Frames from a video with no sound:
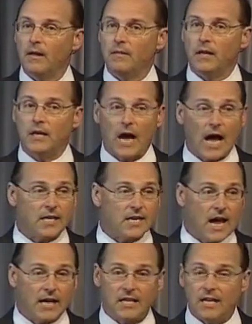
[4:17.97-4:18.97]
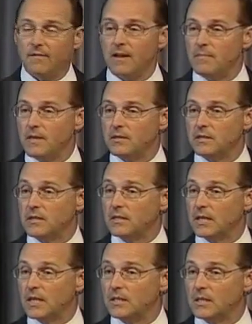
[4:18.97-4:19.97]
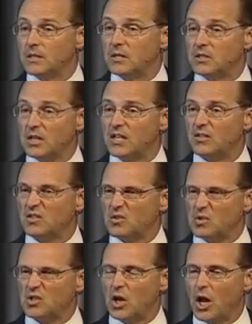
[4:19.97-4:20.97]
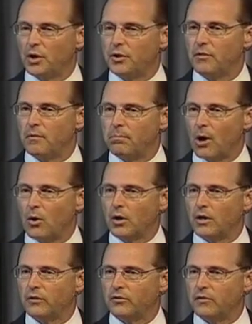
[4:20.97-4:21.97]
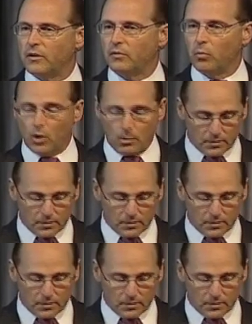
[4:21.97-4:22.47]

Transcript: that God did not give him this disease. This disease is a result of the brokenness of this world.